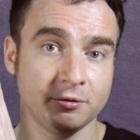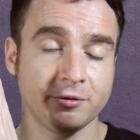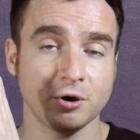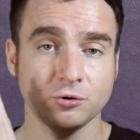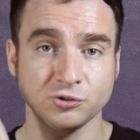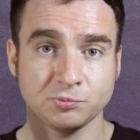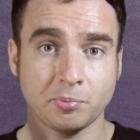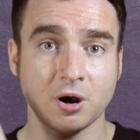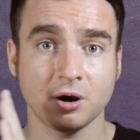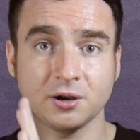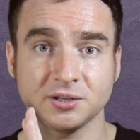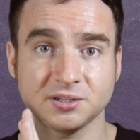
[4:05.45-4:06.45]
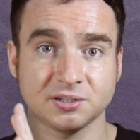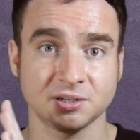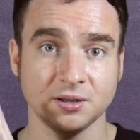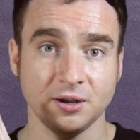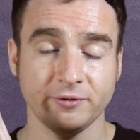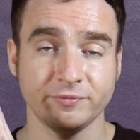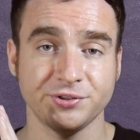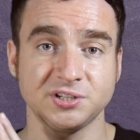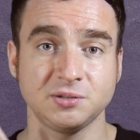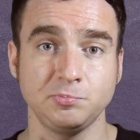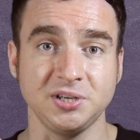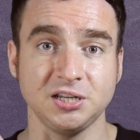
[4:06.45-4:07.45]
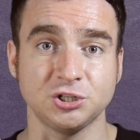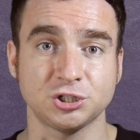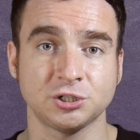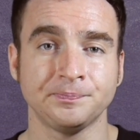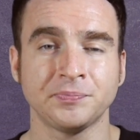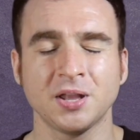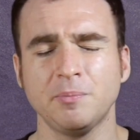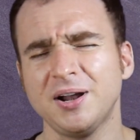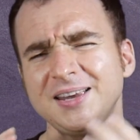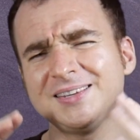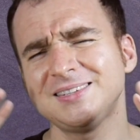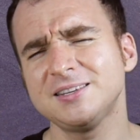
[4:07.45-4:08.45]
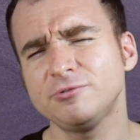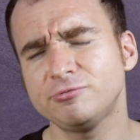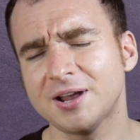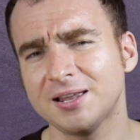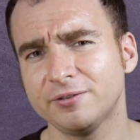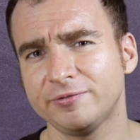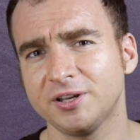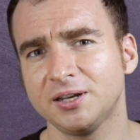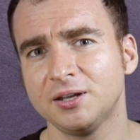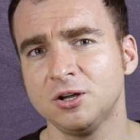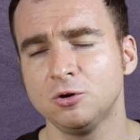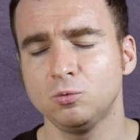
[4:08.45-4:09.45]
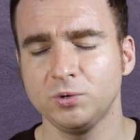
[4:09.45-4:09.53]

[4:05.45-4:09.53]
those parts of the speech, but it's irrelevant.